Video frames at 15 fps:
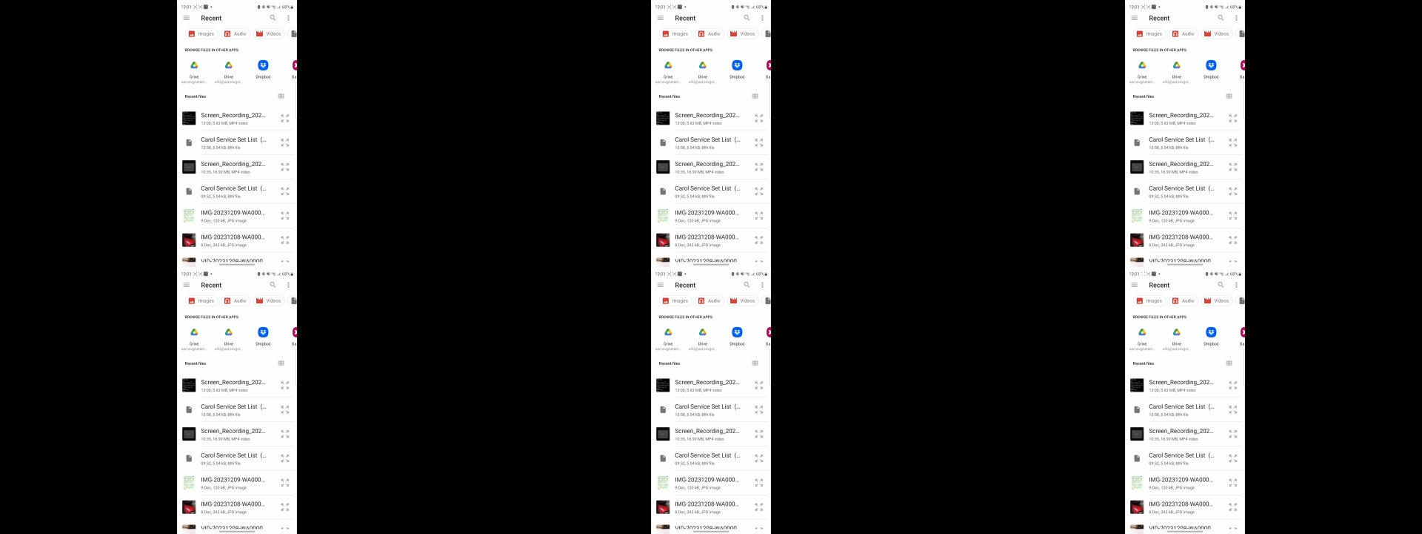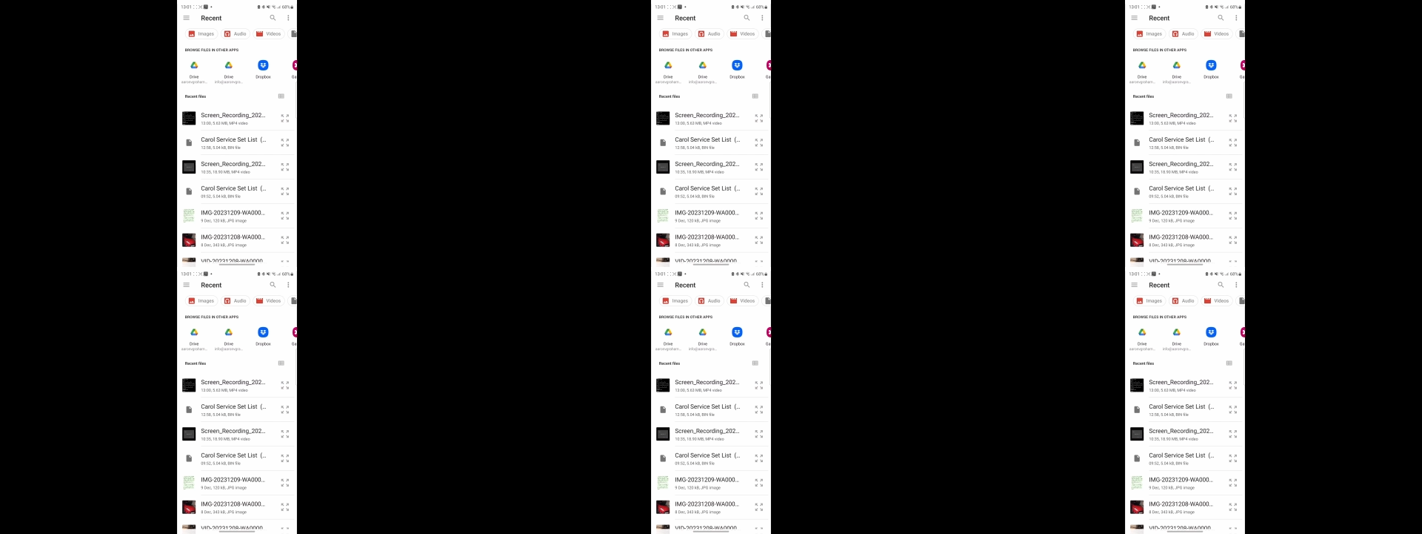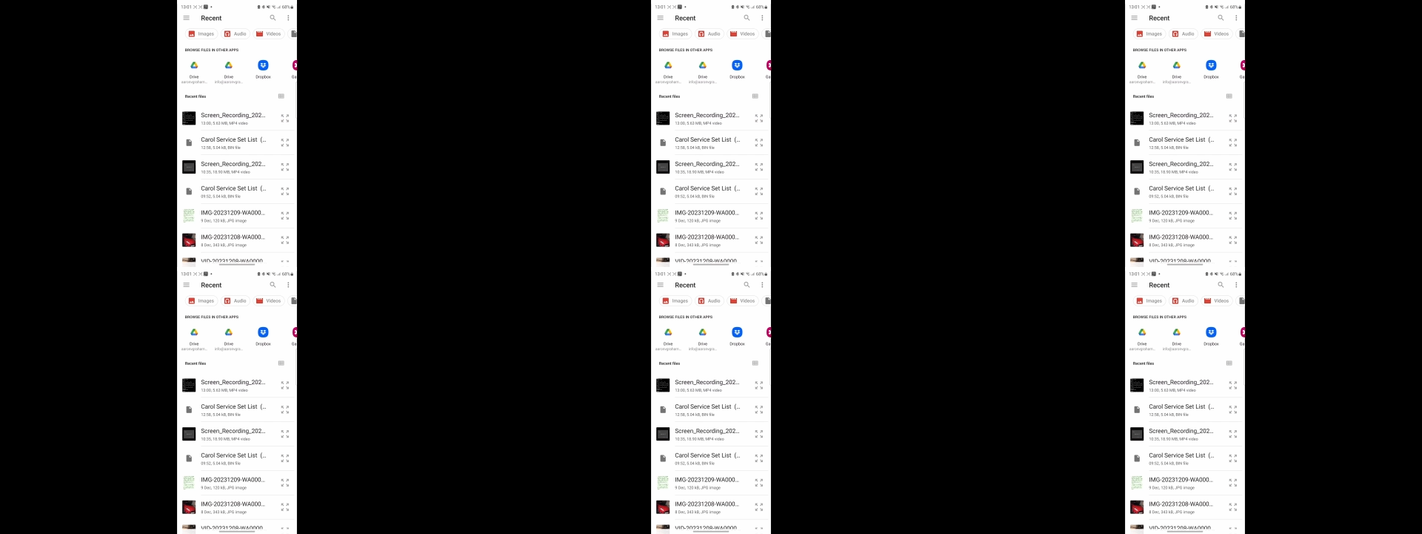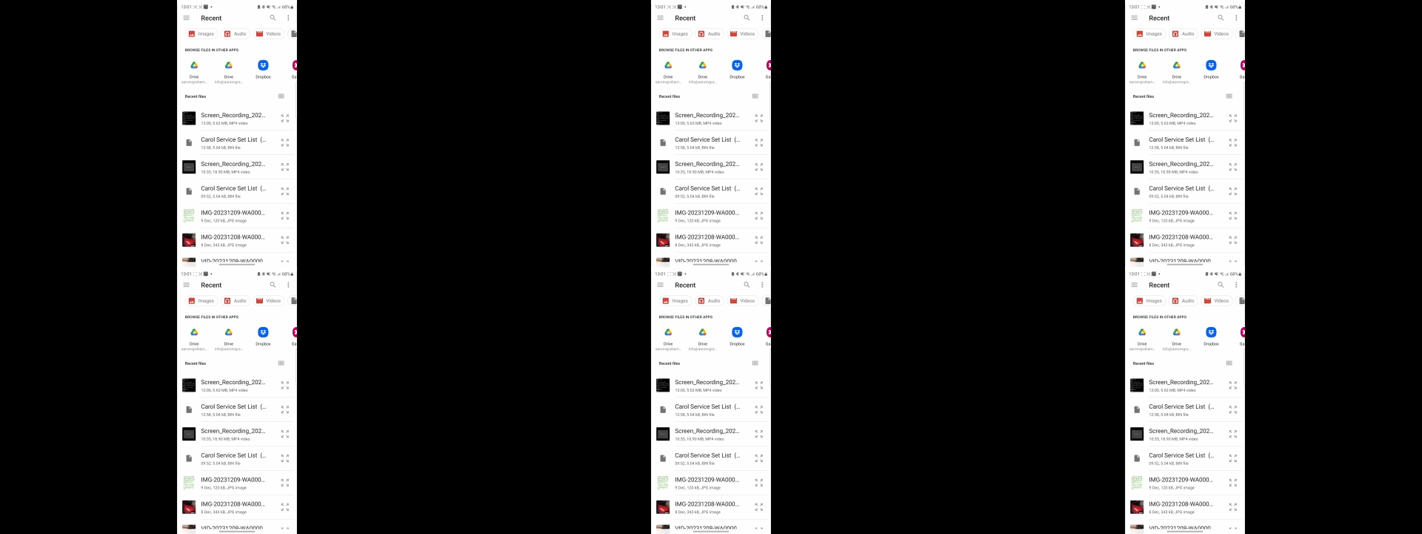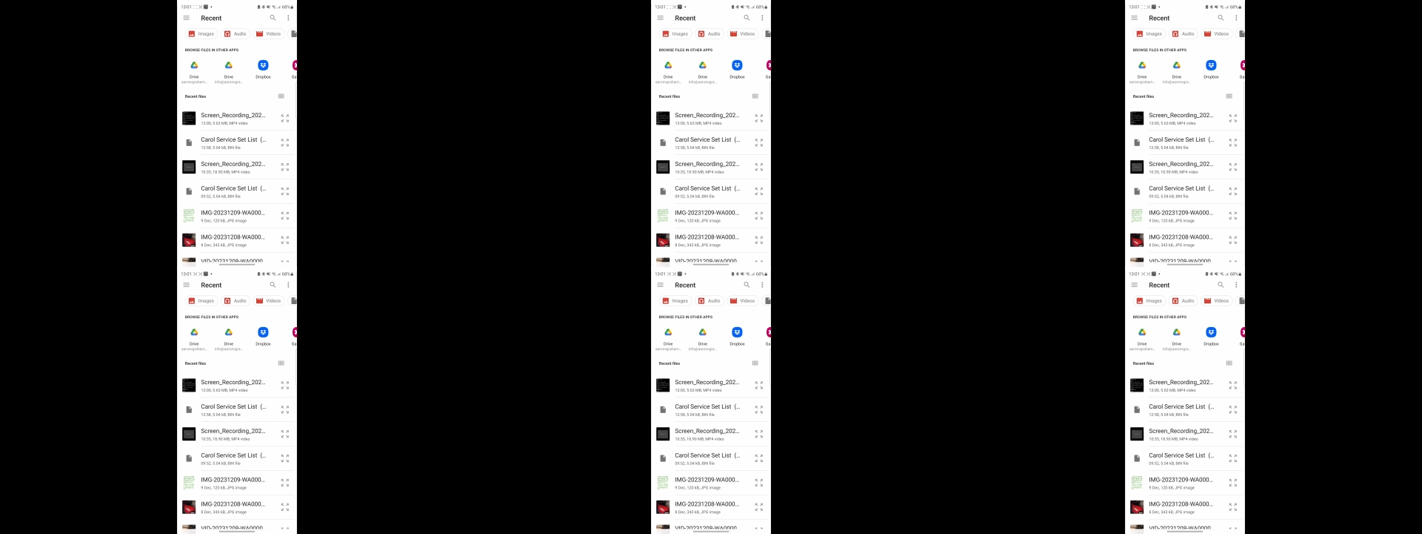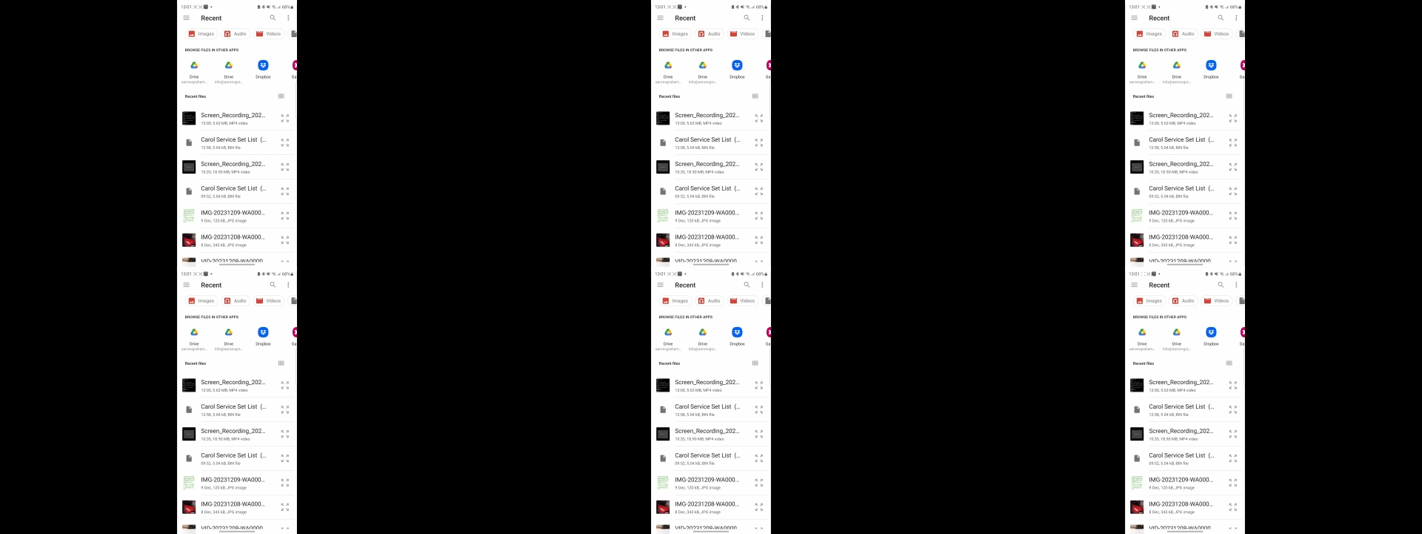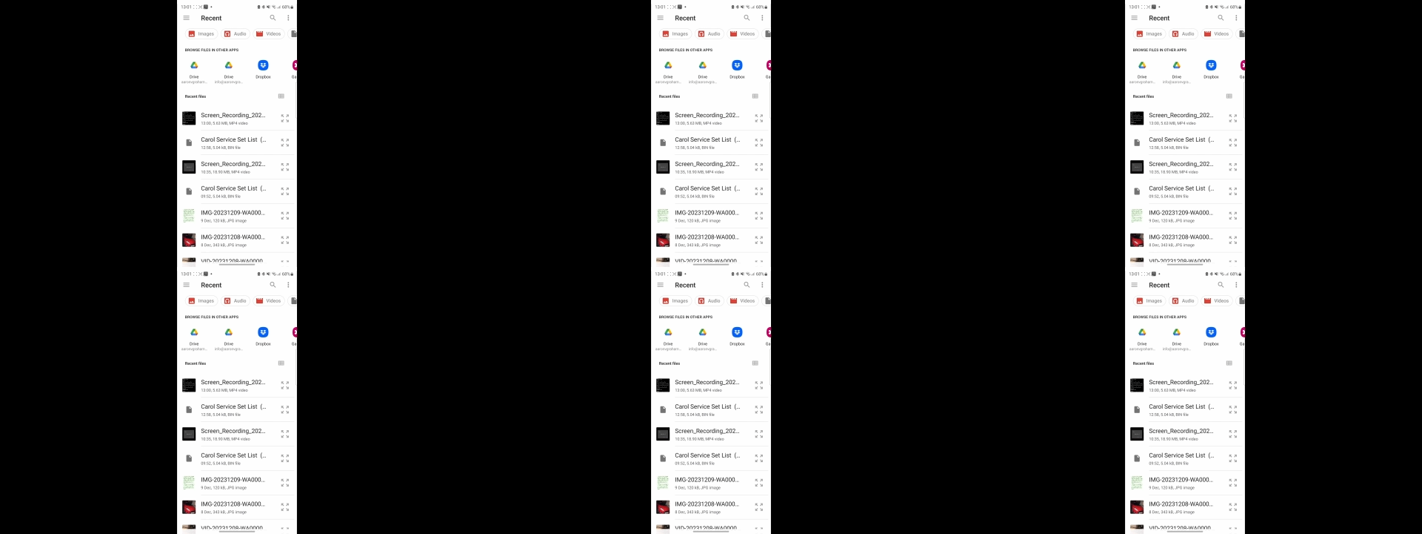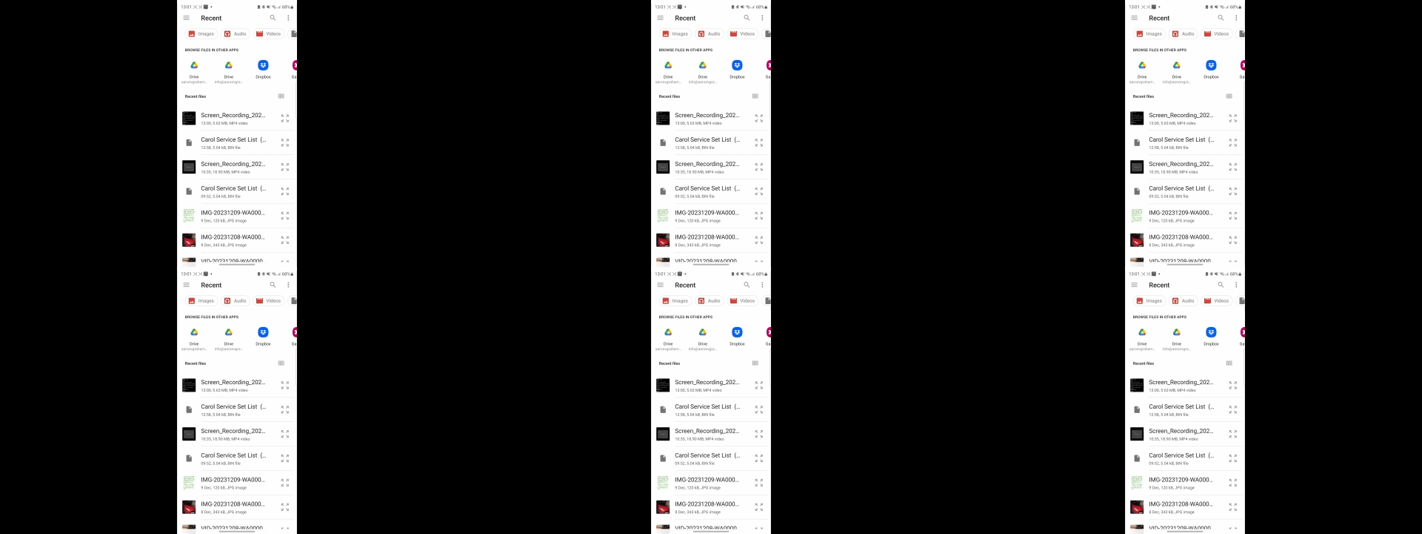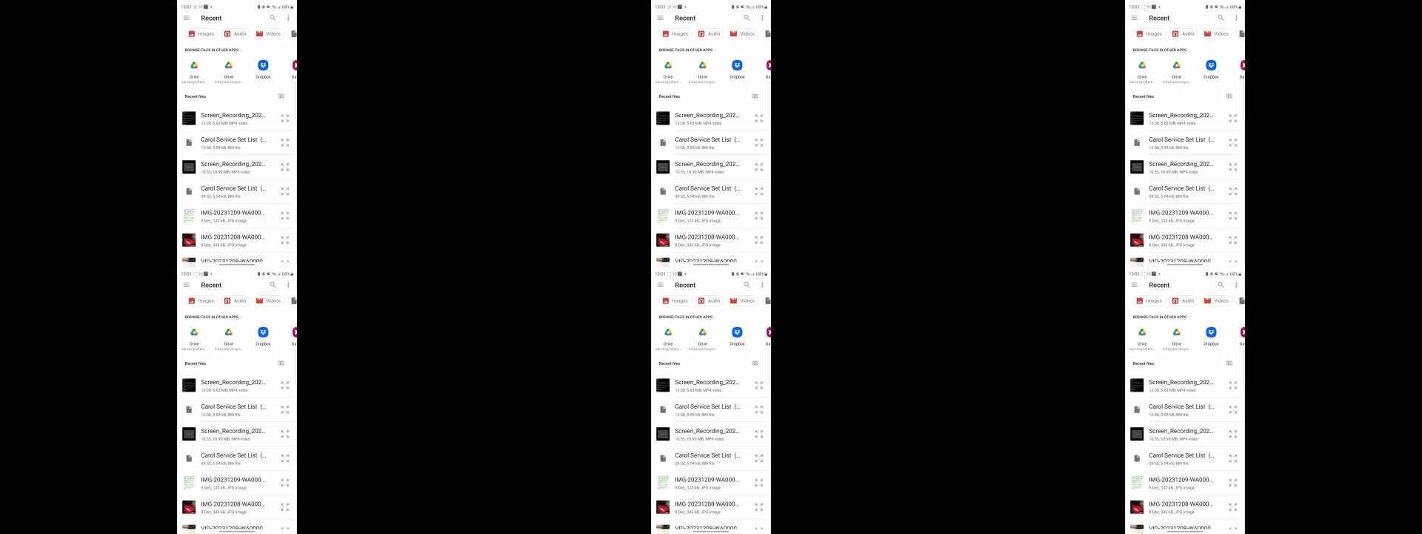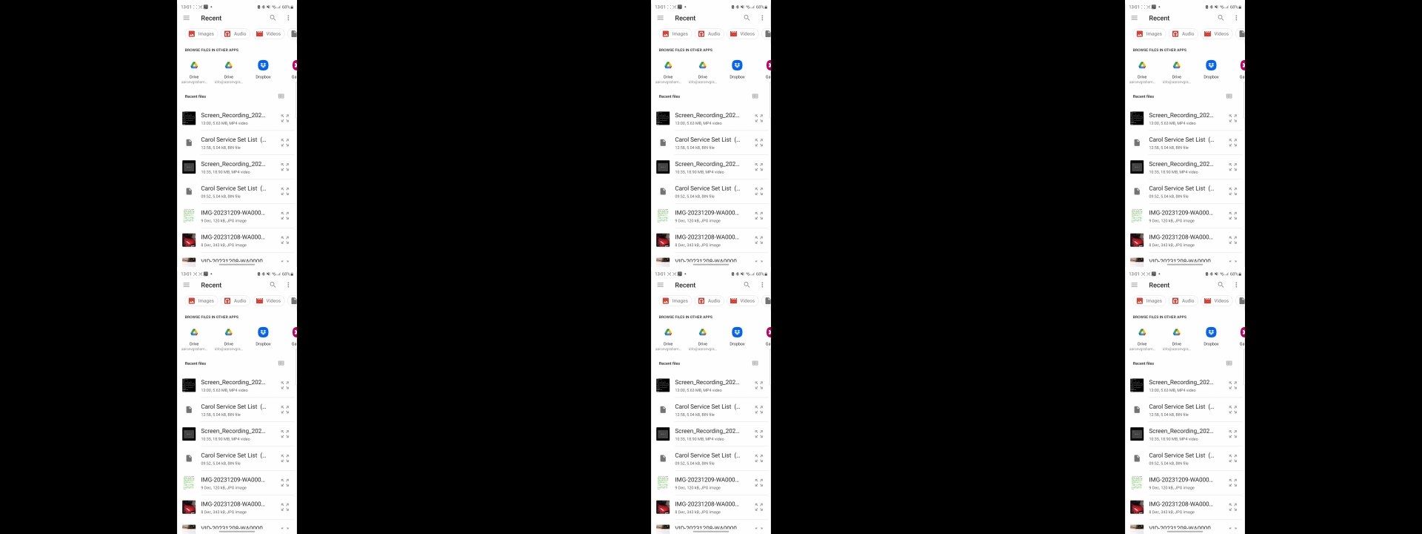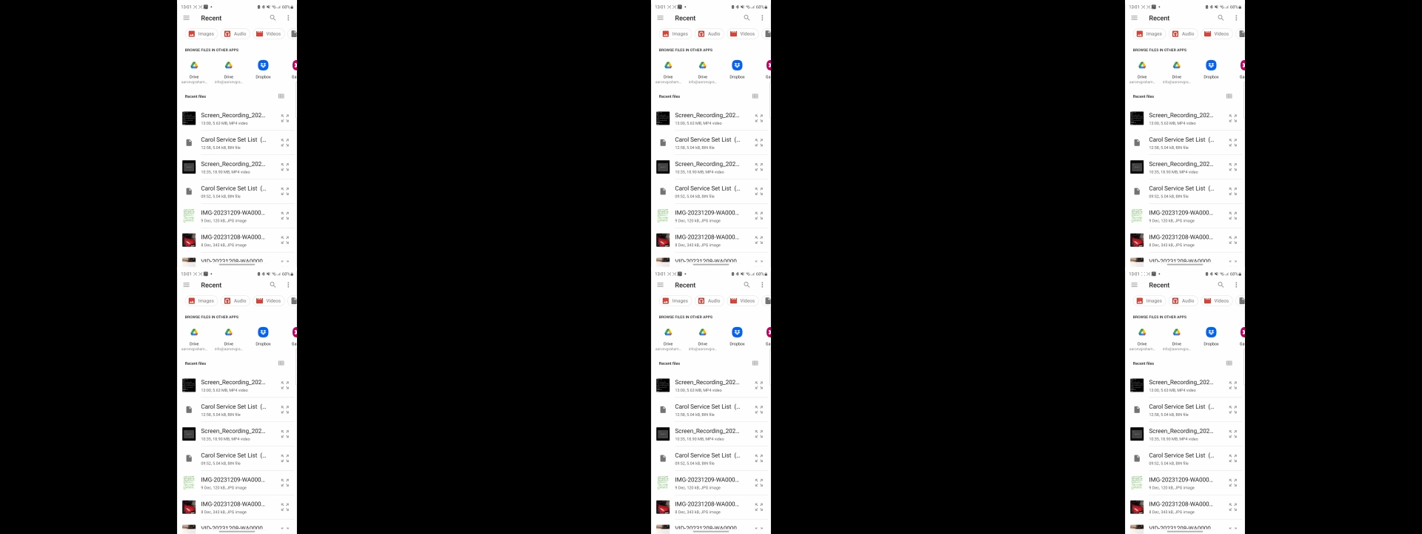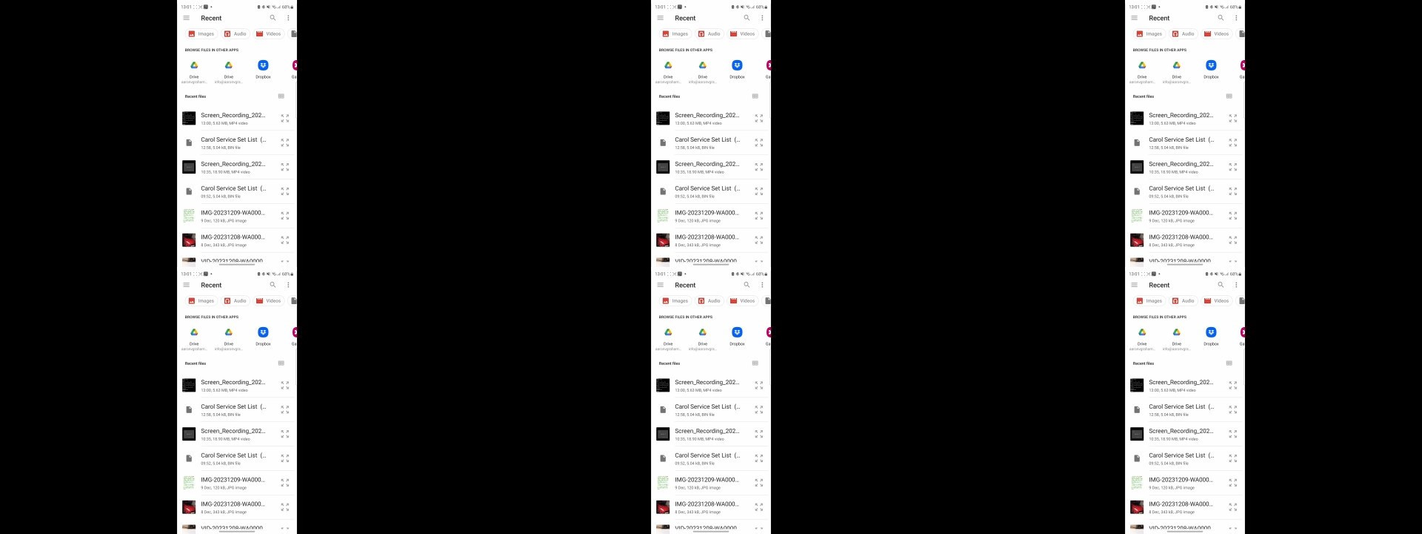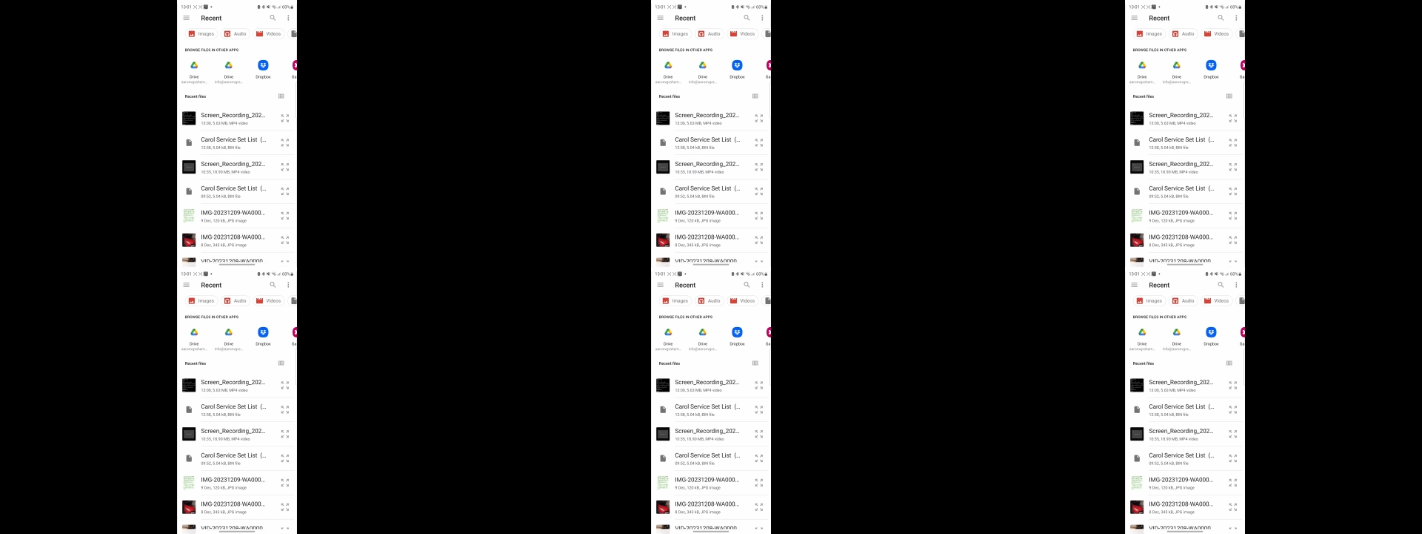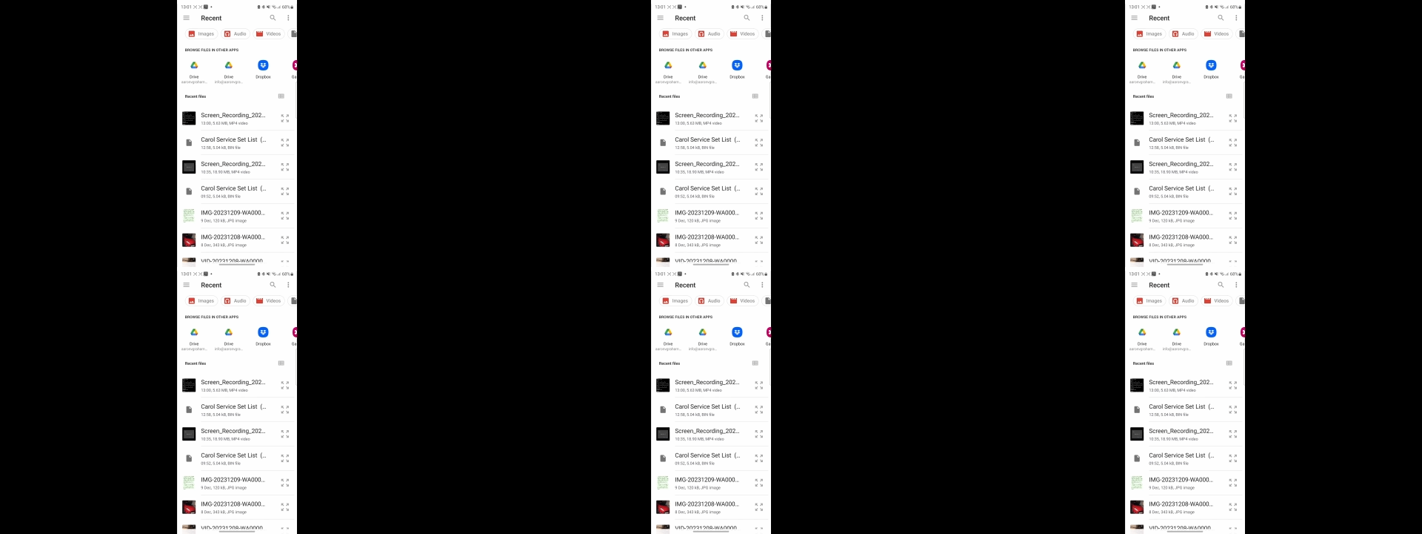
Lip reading: No face is visible, so there are no lips to read.